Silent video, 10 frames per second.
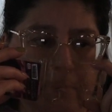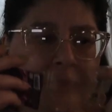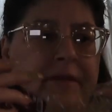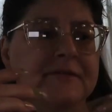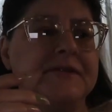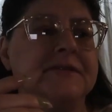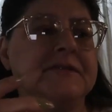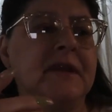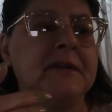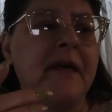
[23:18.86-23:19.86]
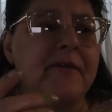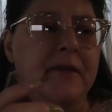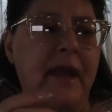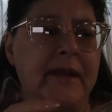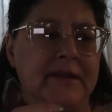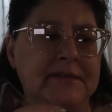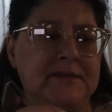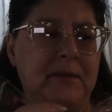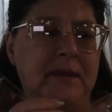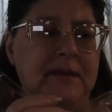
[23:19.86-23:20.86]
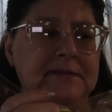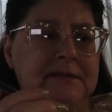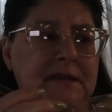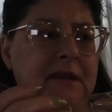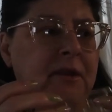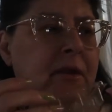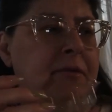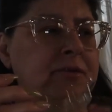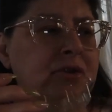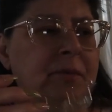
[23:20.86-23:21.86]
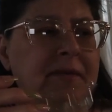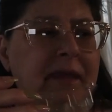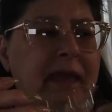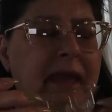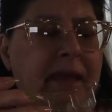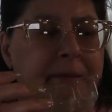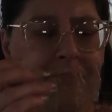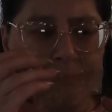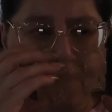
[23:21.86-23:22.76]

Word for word: But there's this, another kind of sweetness in here, and there's almost like a